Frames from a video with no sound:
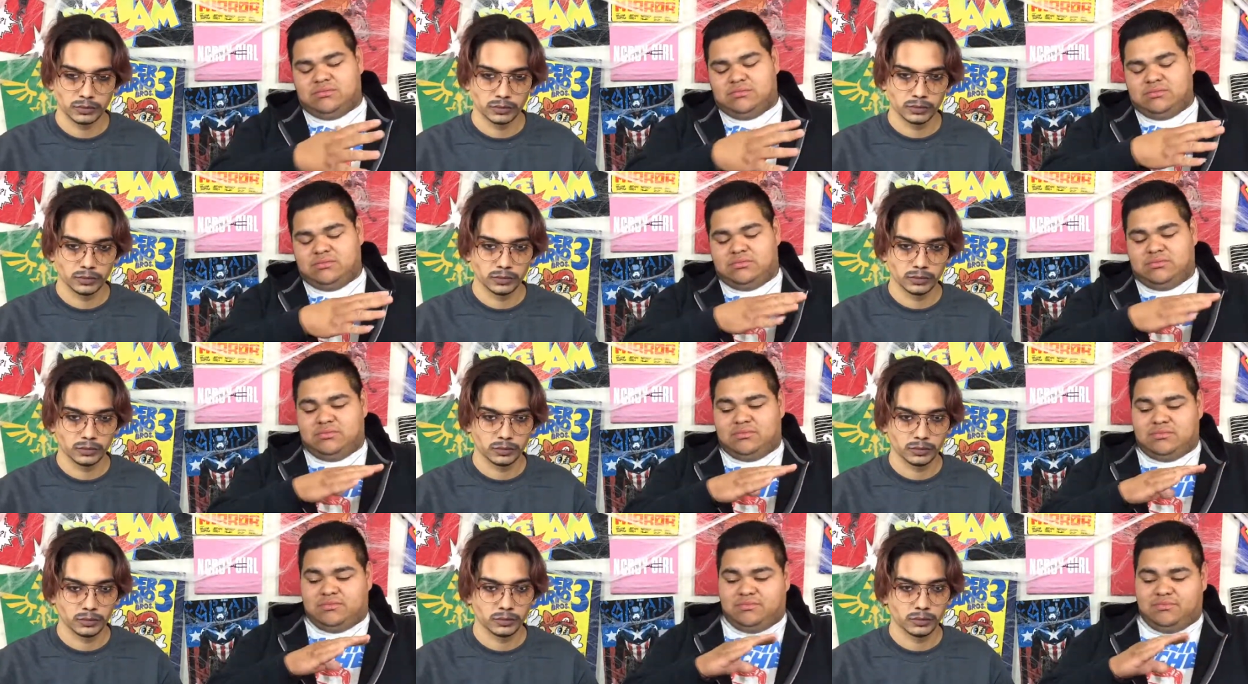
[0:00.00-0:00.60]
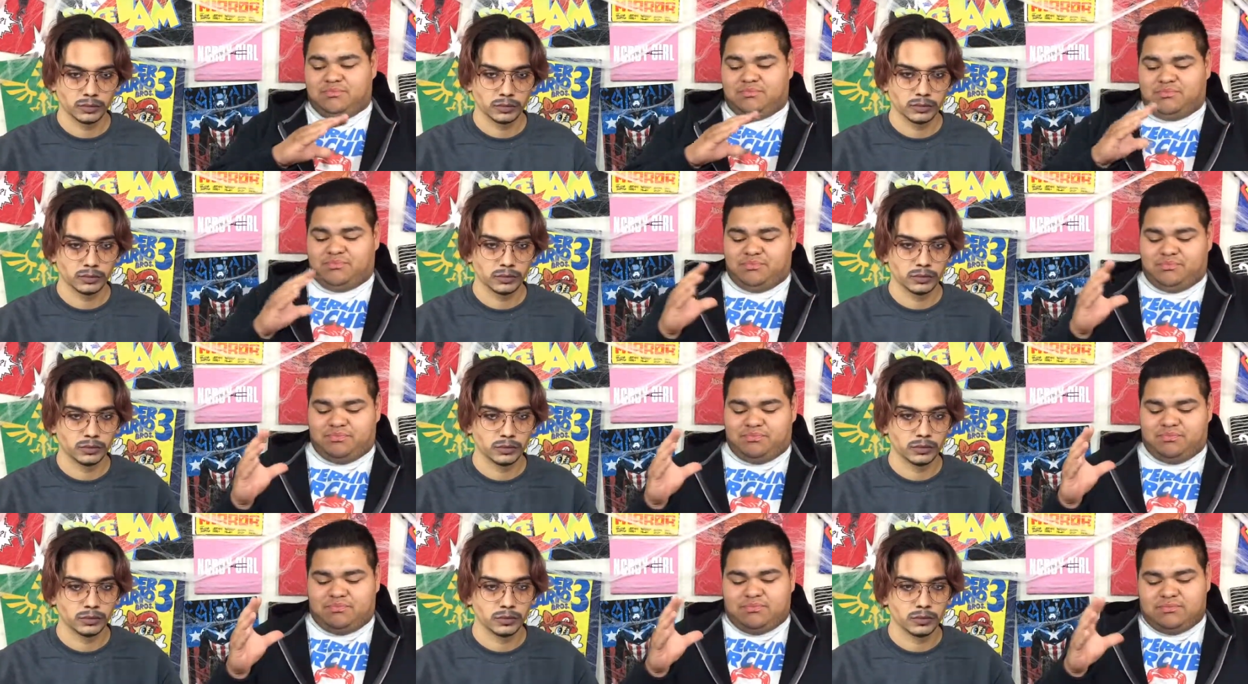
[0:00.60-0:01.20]

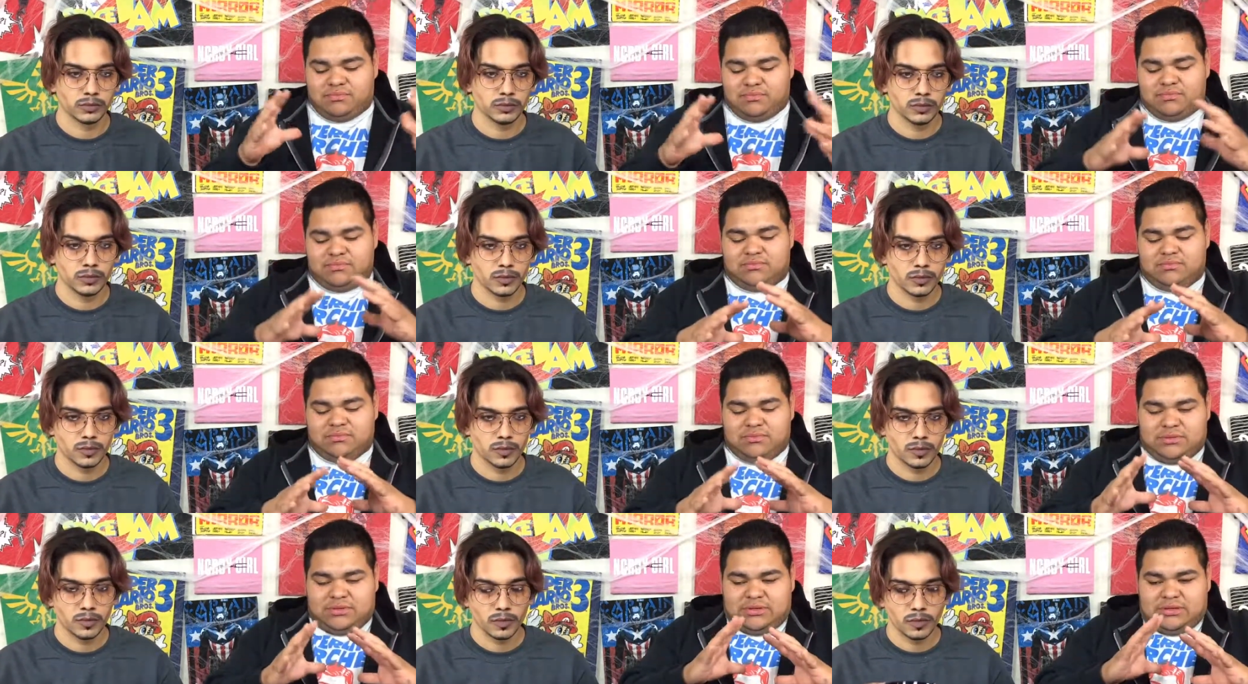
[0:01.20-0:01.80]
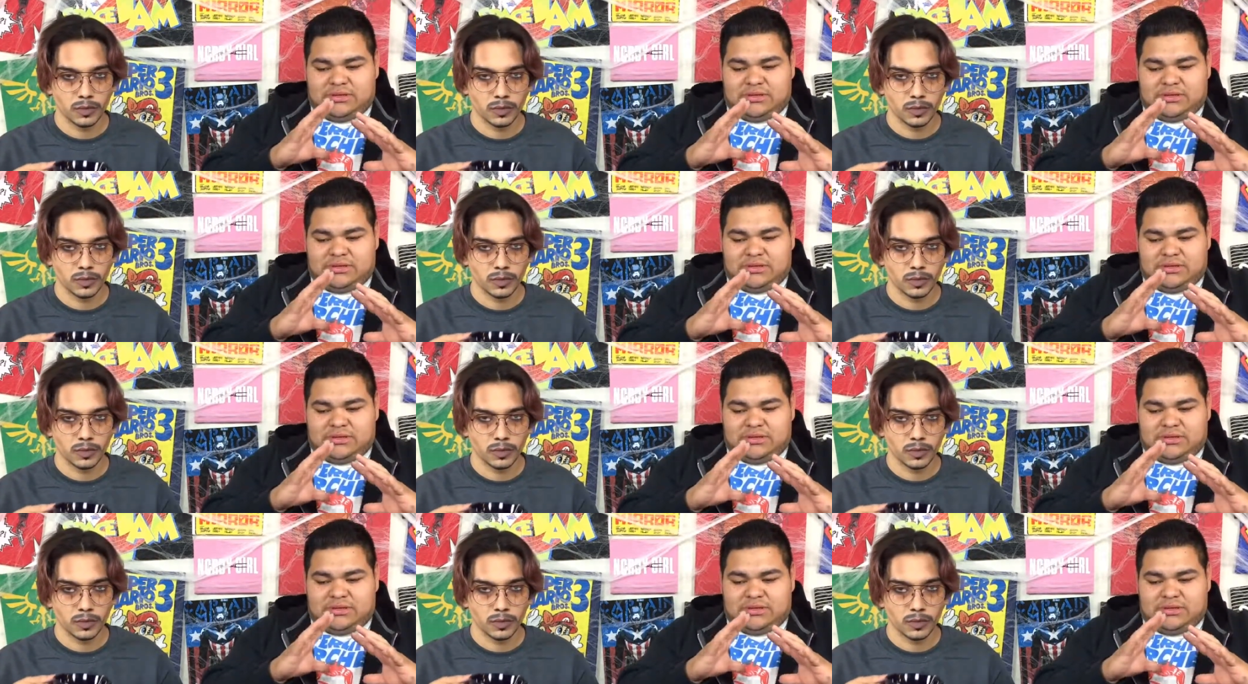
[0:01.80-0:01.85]
Nothing is said.